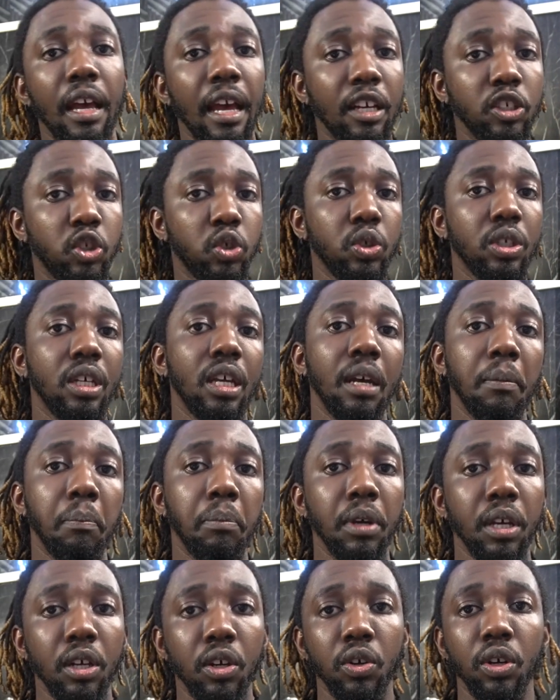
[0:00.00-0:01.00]
As you get
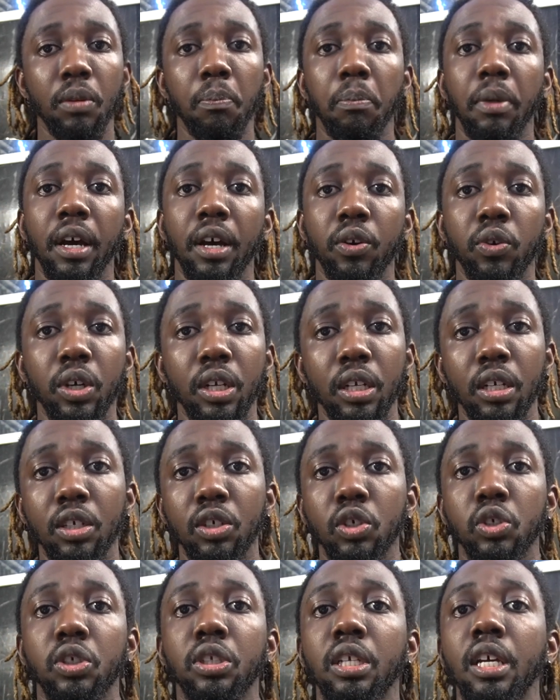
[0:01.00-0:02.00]
bigger and better in
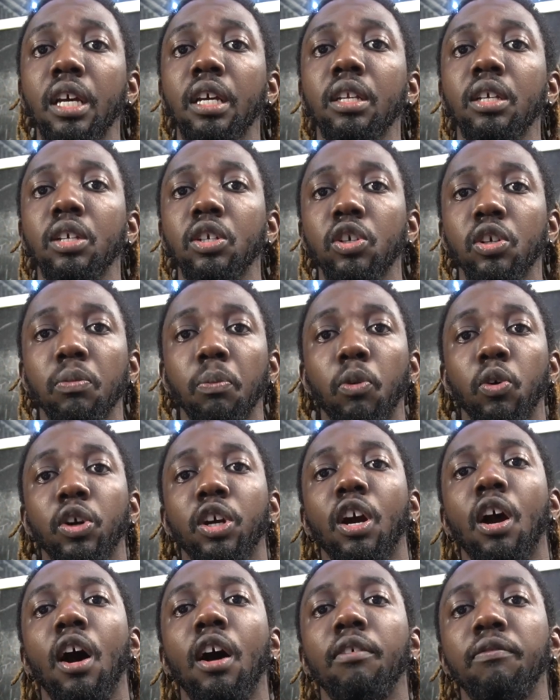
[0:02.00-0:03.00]
understanding, you're more
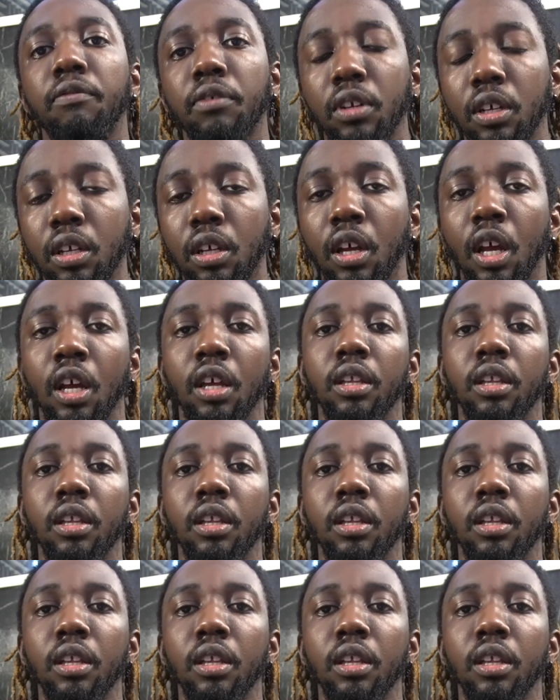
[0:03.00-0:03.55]
confident,